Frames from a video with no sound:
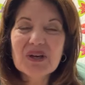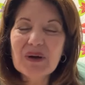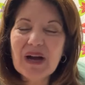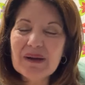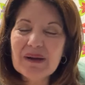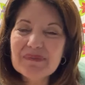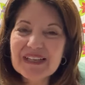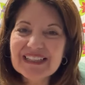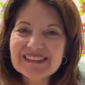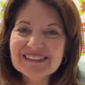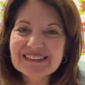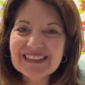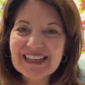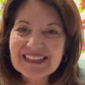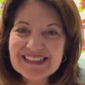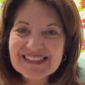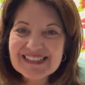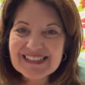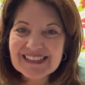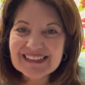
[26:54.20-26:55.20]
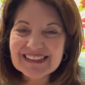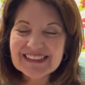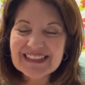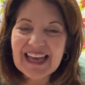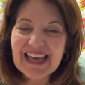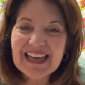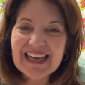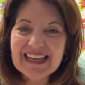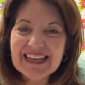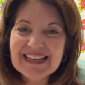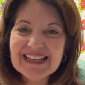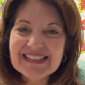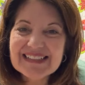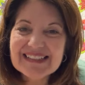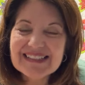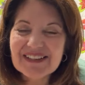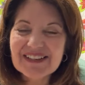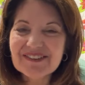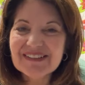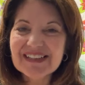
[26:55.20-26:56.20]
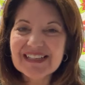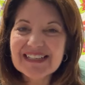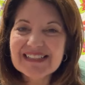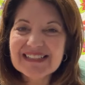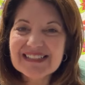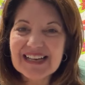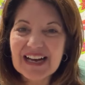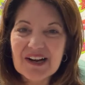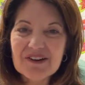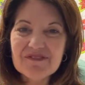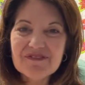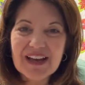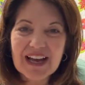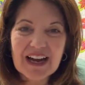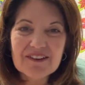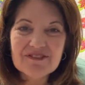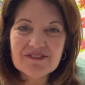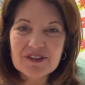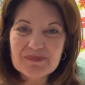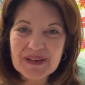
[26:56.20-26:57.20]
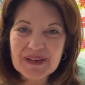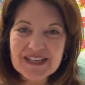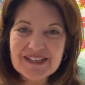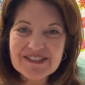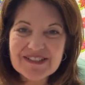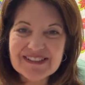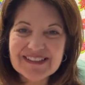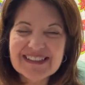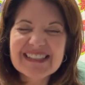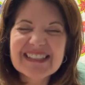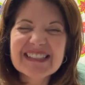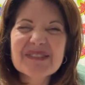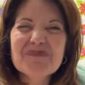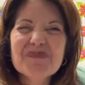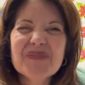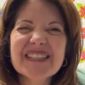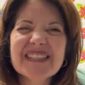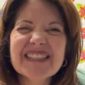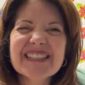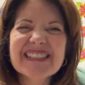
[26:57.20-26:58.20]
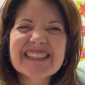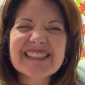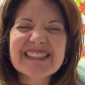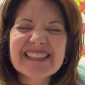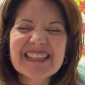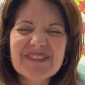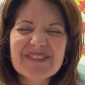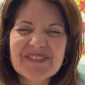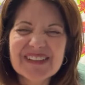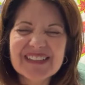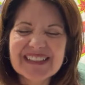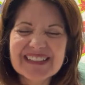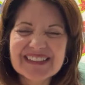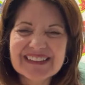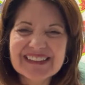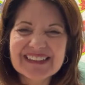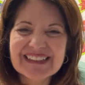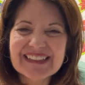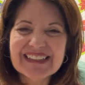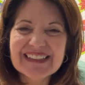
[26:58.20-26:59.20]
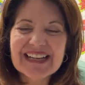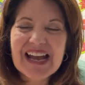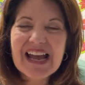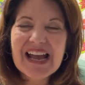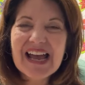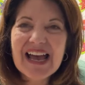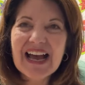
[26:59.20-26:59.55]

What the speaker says: So I'm collecting a series of affirmations, specifically